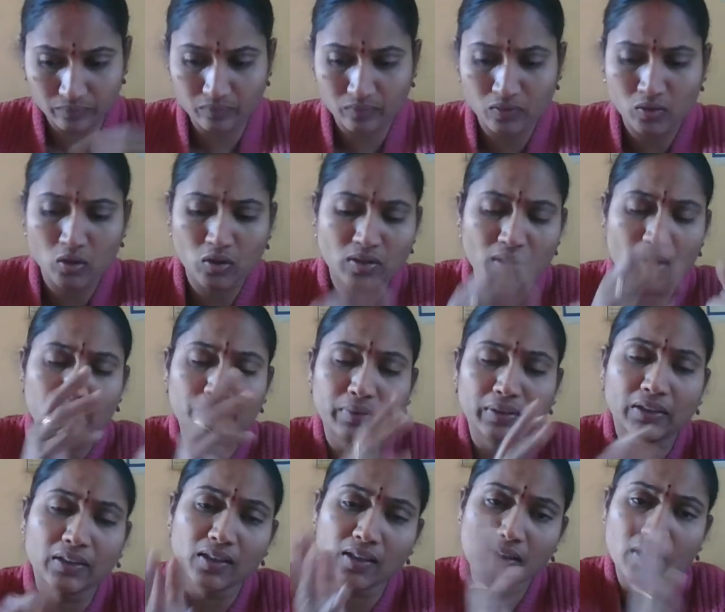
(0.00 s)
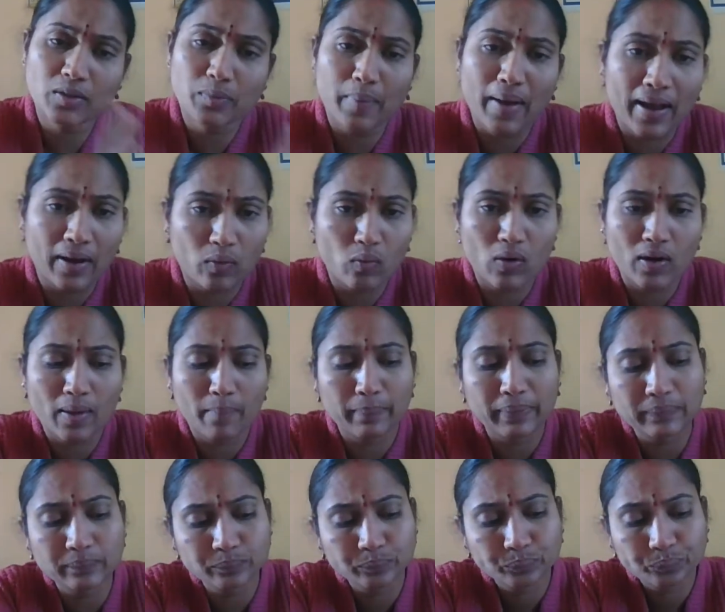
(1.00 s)
So some years back, what happened?
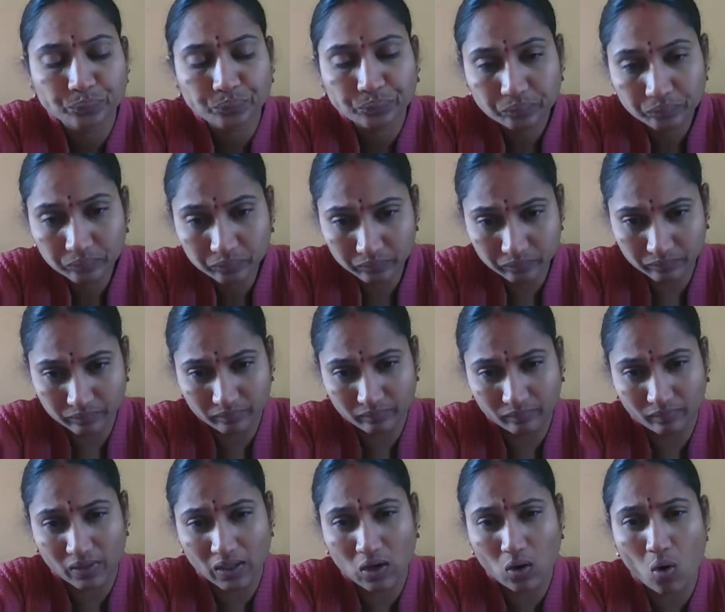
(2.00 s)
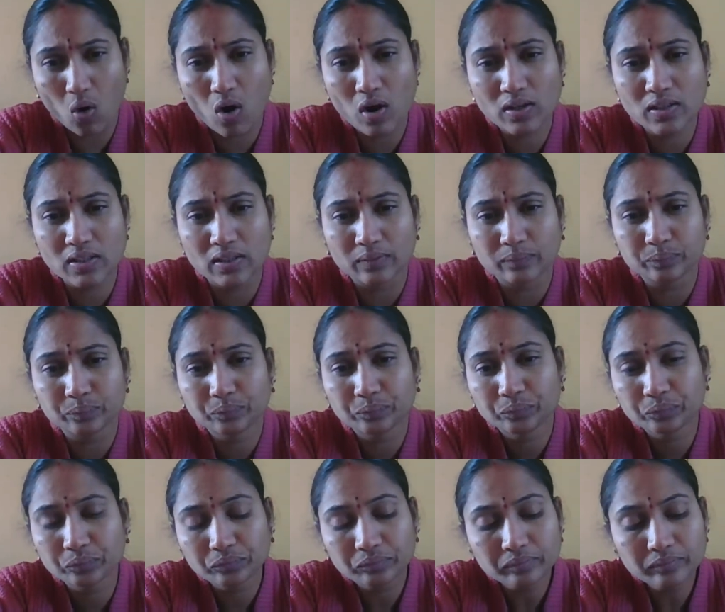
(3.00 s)
The rocks,
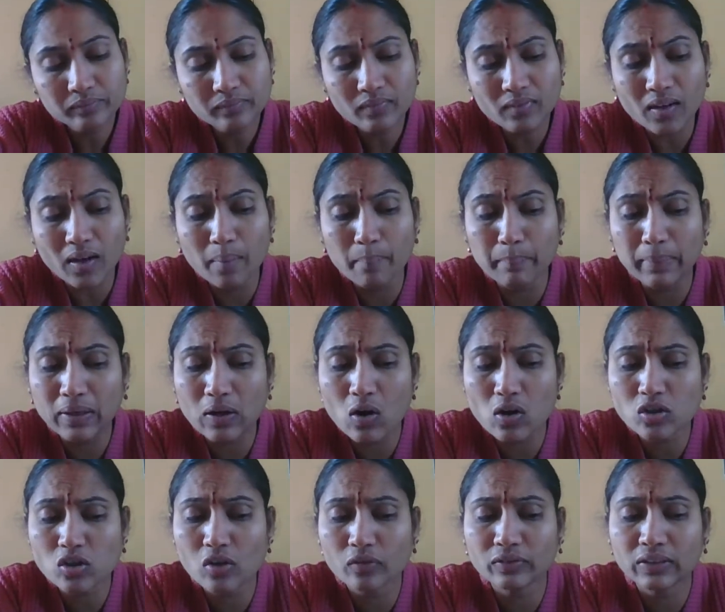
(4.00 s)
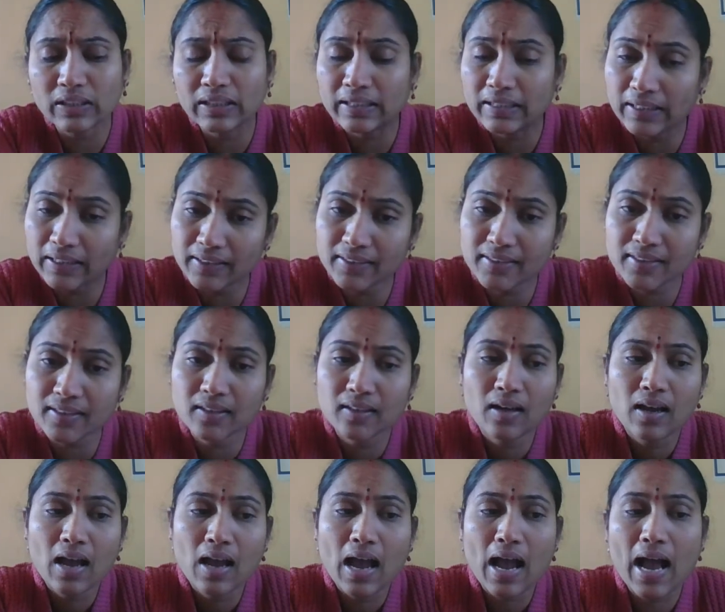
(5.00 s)
because of the heat
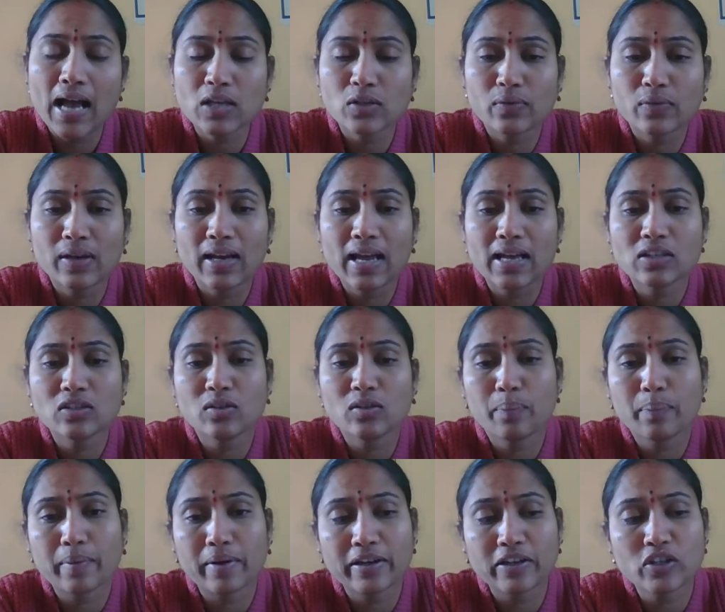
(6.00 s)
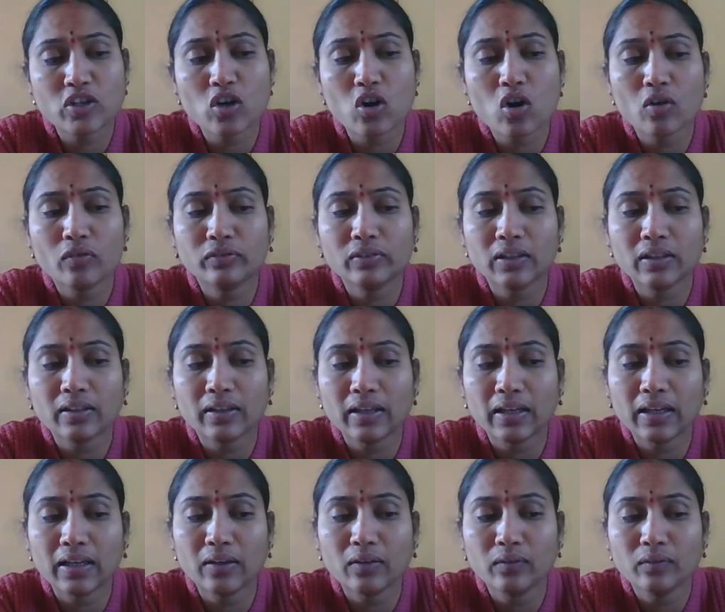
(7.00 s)
as well as the pressure of the
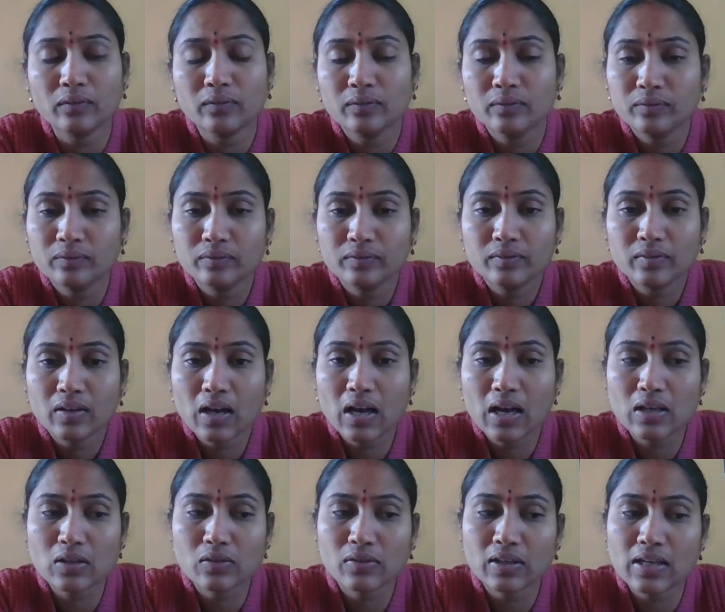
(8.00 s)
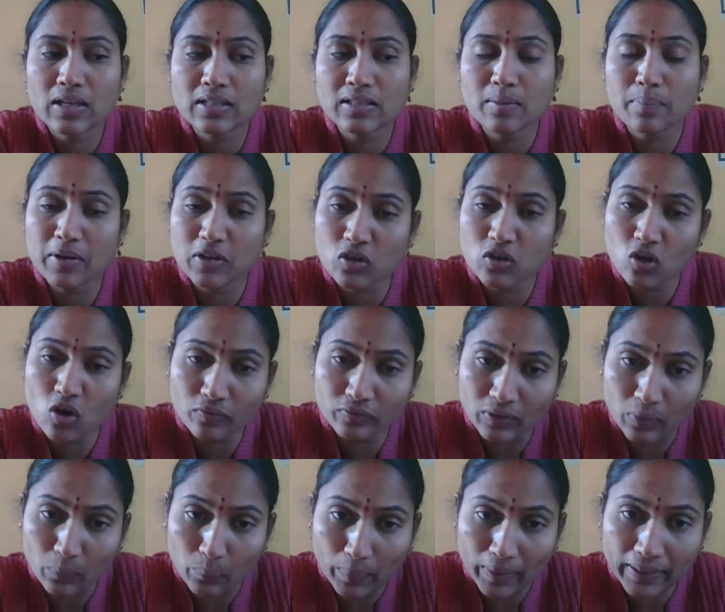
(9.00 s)
rain as well as the pressure of
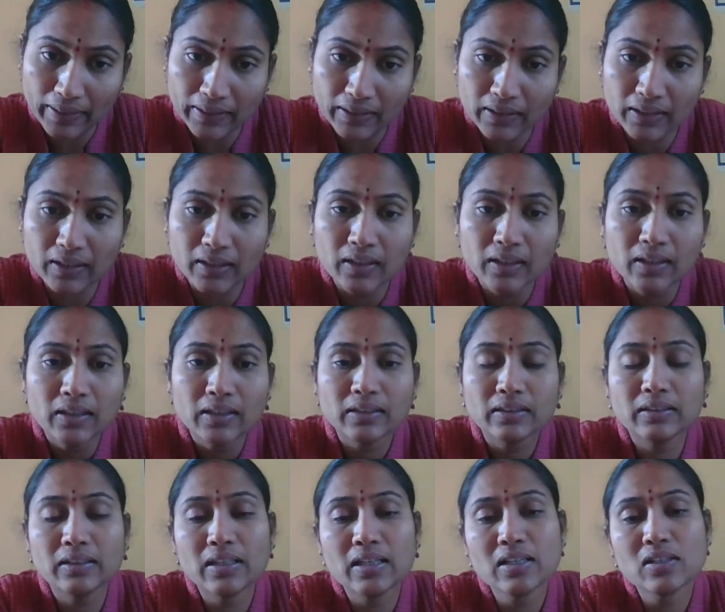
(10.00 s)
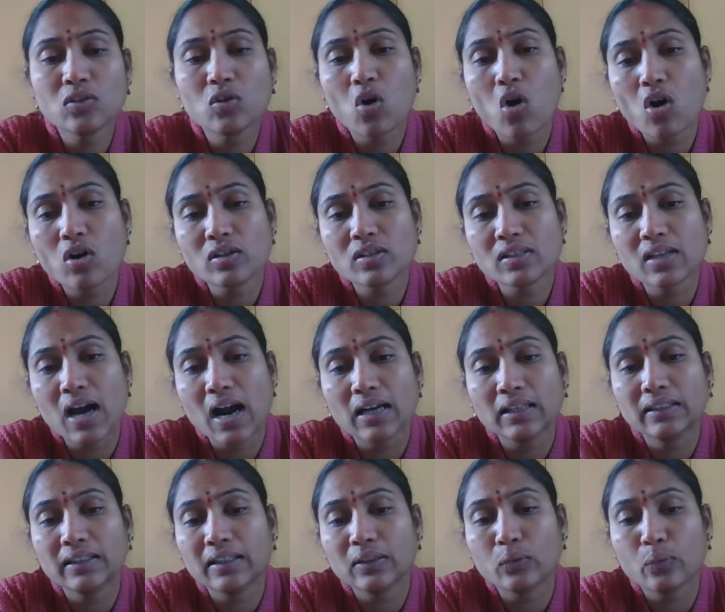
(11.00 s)
the wind, these rocks start
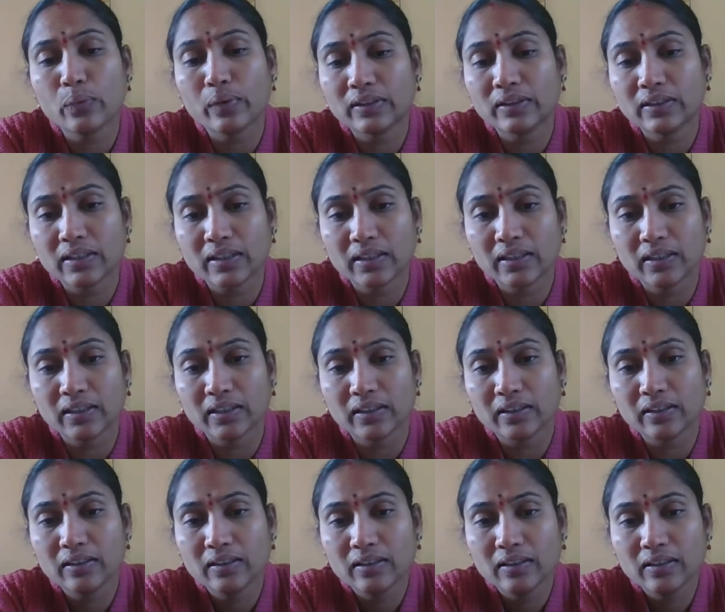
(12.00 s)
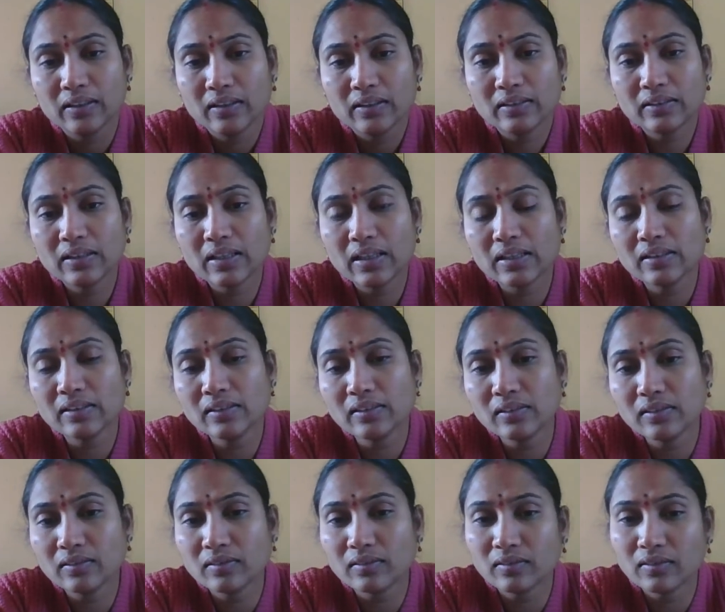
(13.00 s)
get weathering. Then
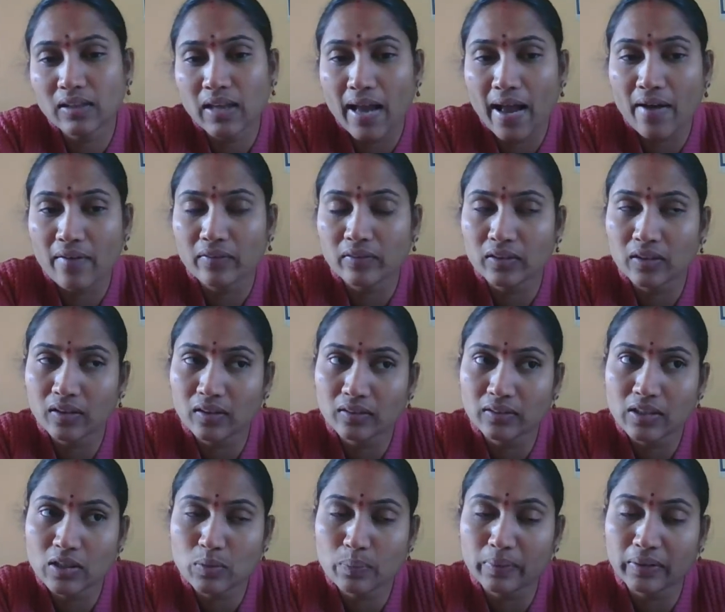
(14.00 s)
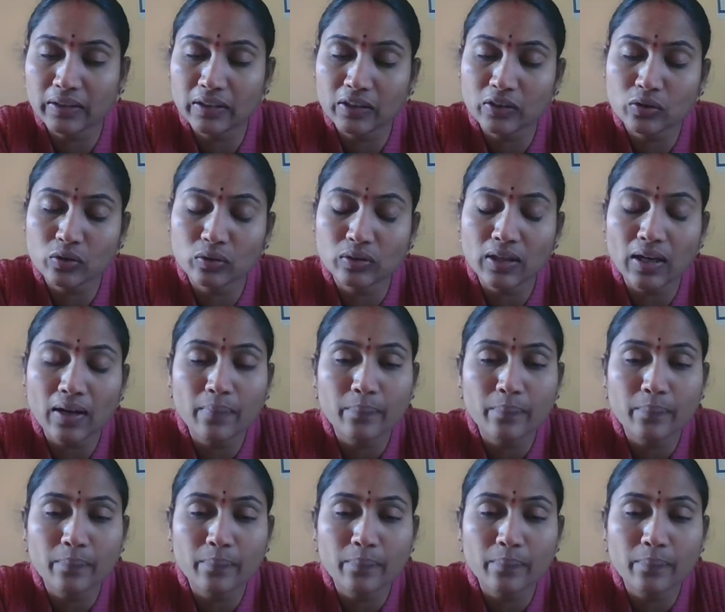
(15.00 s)
they split into the